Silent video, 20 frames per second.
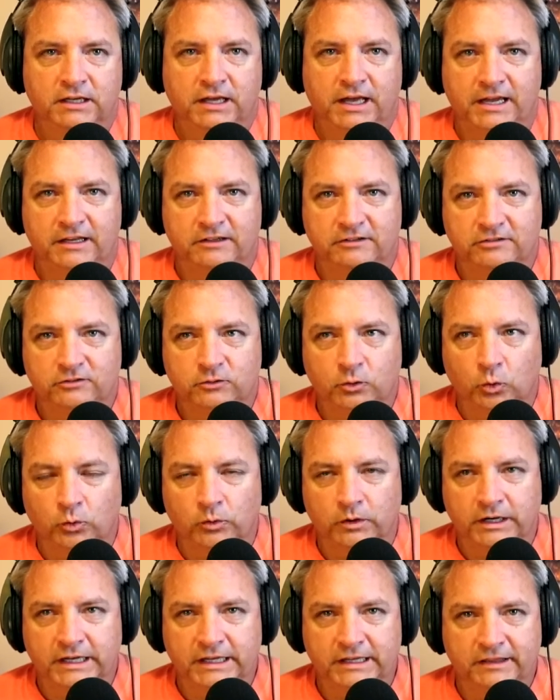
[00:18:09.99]
a
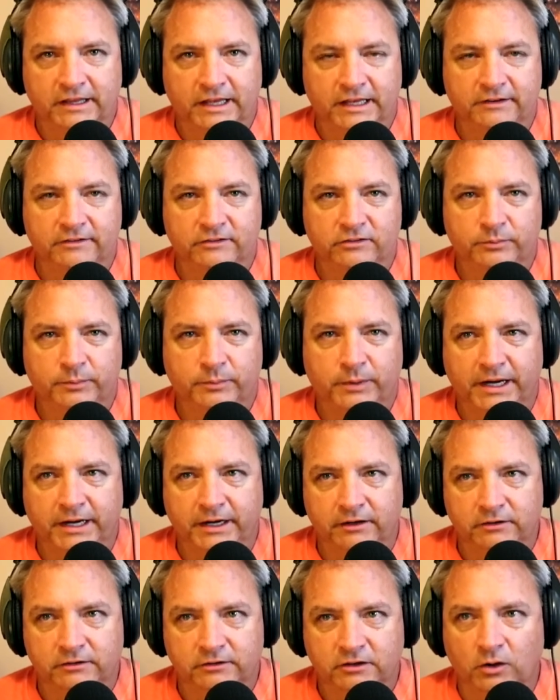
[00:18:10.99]
story that
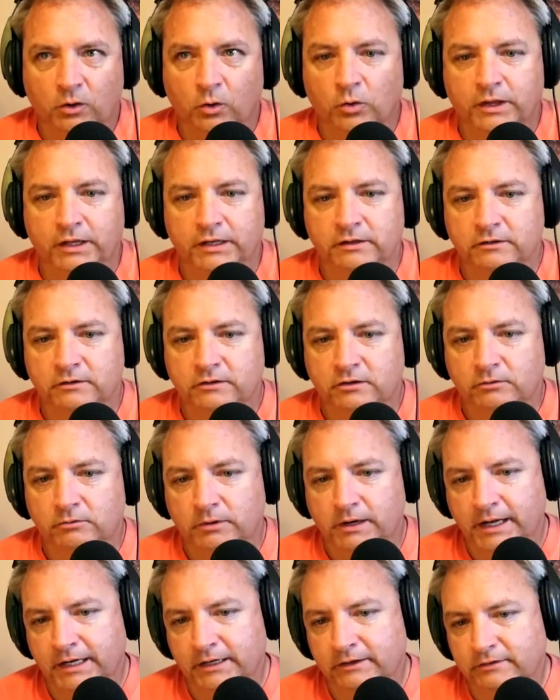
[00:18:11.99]
inspired Tolkien to
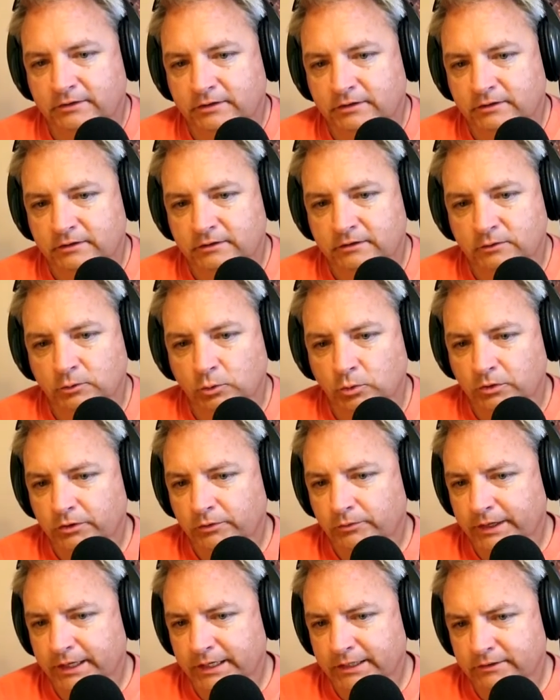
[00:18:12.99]
write Lord of the
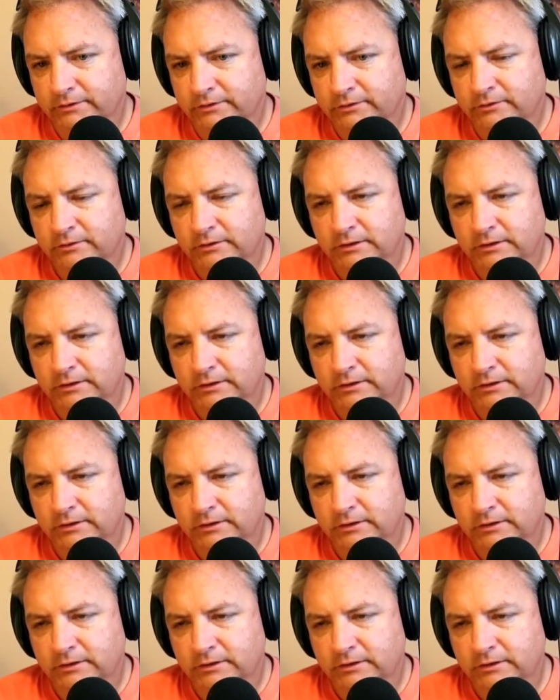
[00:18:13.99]
Rings.